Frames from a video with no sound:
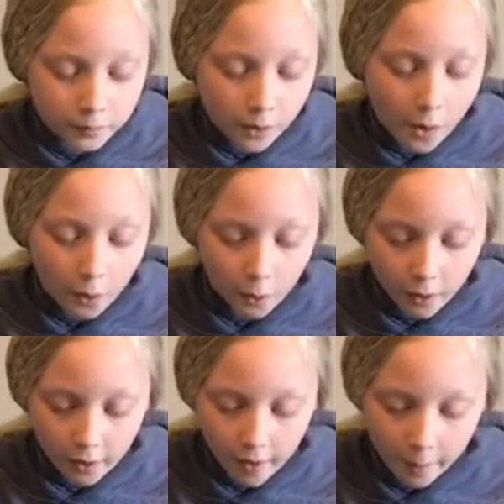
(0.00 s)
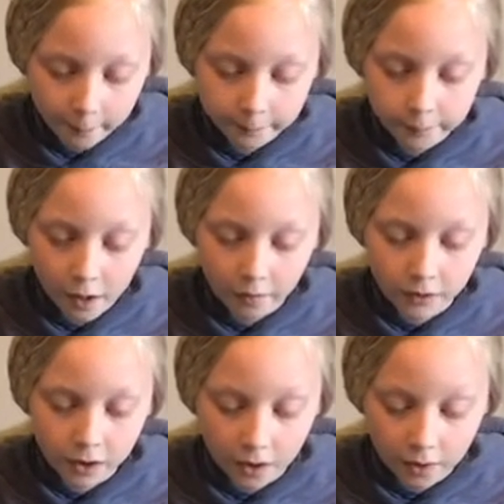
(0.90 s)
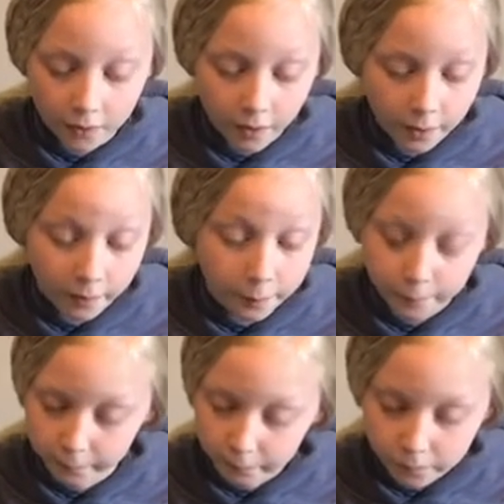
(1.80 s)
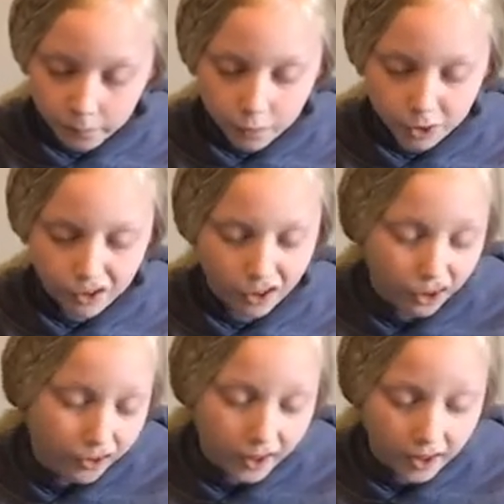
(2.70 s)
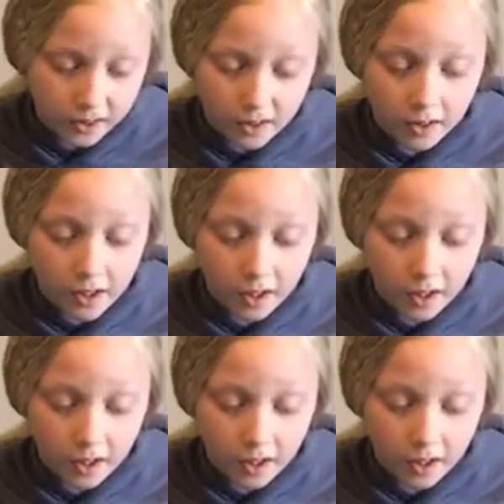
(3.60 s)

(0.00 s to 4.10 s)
Or I've stuck fun, just little things in there,